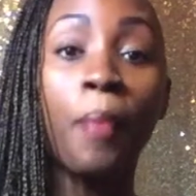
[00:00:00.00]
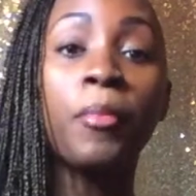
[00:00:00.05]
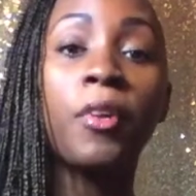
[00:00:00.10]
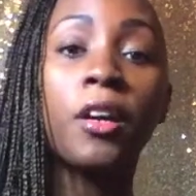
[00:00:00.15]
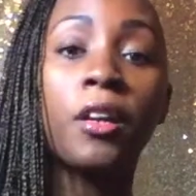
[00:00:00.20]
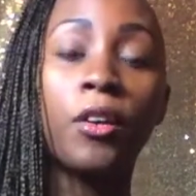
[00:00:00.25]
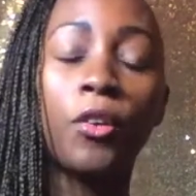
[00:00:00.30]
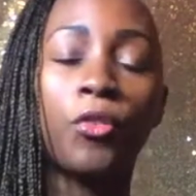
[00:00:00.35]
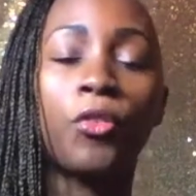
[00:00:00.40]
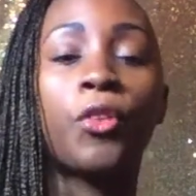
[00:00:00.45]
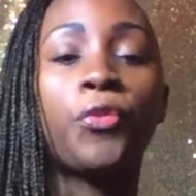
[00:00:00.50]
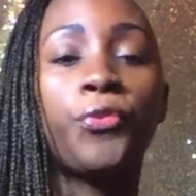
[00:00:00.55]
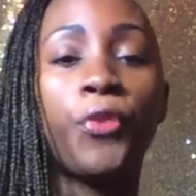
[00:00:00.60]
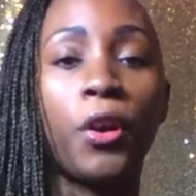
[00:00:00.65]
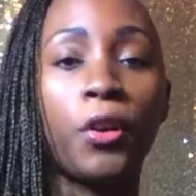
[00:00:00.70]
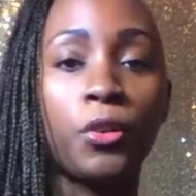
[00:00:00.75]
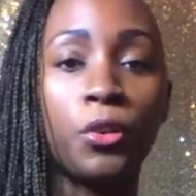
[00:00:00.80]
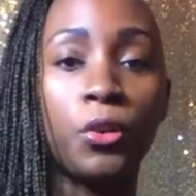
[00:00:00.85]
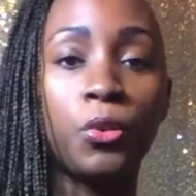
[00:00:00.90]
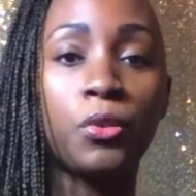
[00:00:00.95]
going to refer
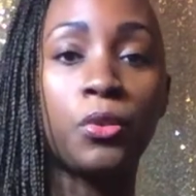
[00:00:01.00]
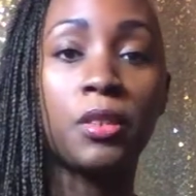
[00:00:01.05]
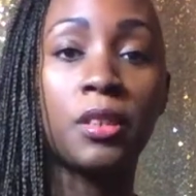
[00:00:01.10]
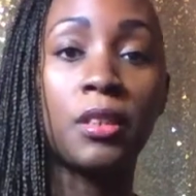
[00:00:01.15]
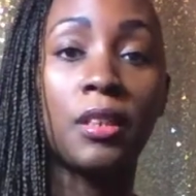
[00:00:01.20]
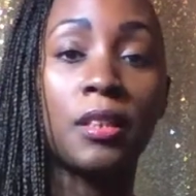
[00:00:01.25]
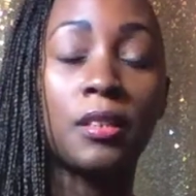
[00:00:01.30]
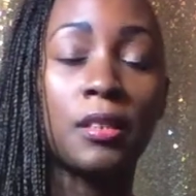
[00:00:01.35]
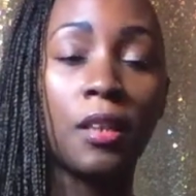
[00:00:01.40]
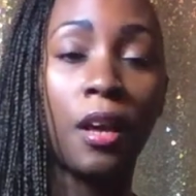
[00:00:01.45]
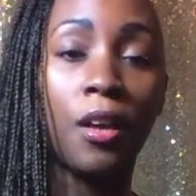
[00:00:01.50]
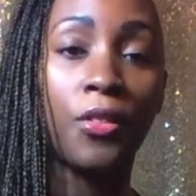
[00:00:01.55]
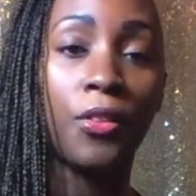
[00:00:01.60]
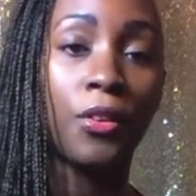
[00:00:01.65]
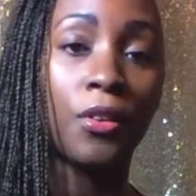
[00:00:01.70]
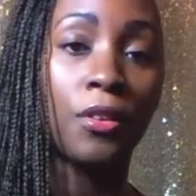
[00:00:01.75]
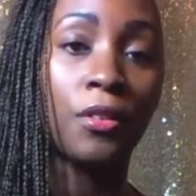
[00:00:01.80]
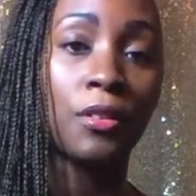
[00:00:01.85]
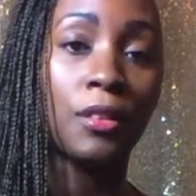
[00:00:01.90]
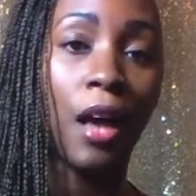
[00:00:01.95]
you to this
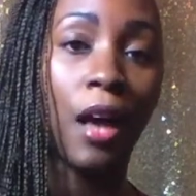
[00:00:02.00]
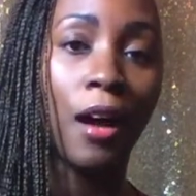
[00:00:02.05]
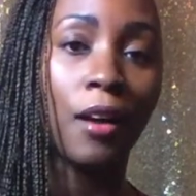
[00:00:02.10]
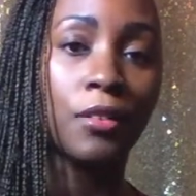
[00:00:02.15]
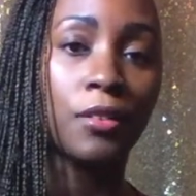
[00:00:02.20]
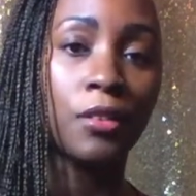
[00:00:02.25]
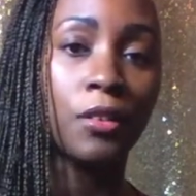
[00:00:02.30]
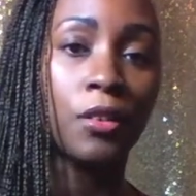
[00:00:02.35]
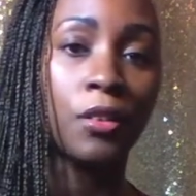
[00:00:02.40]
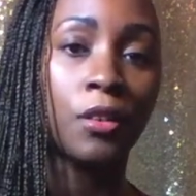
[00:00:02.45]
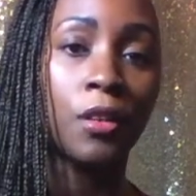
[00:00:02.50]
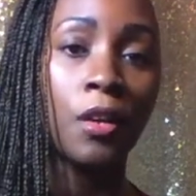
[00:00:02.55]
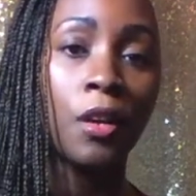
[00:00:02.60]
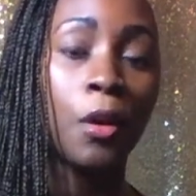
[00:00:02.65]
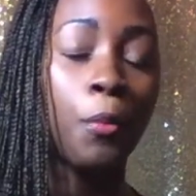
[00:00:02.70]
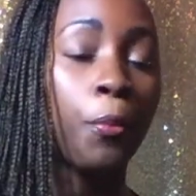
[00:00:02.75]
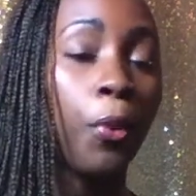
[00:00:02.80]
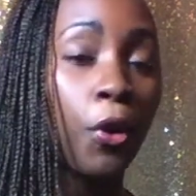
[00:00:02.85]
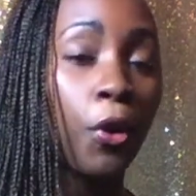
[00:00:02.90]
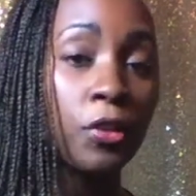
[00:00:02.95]
other doctor
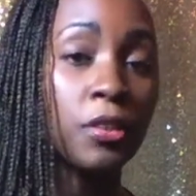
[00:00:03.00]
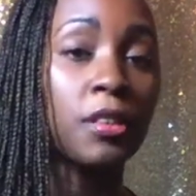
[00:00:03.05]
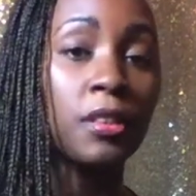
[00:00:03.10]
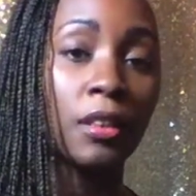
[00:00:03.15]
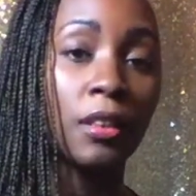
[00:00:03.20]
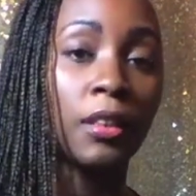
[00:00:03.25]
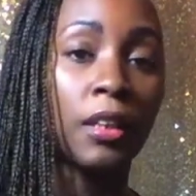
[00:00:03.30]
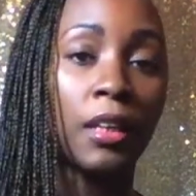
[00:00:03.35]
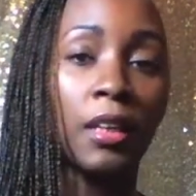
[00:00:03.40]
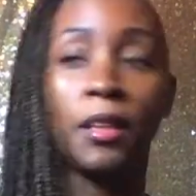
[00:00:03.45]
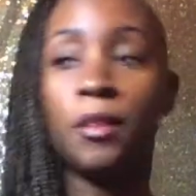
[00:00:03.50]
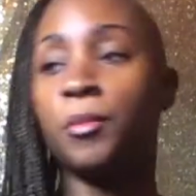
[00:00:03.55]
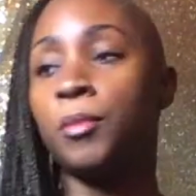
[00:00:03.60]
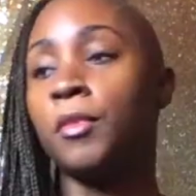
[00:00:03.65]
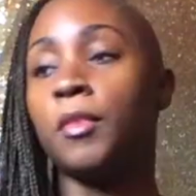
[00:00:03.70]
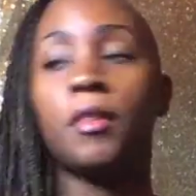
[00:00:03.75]
personally.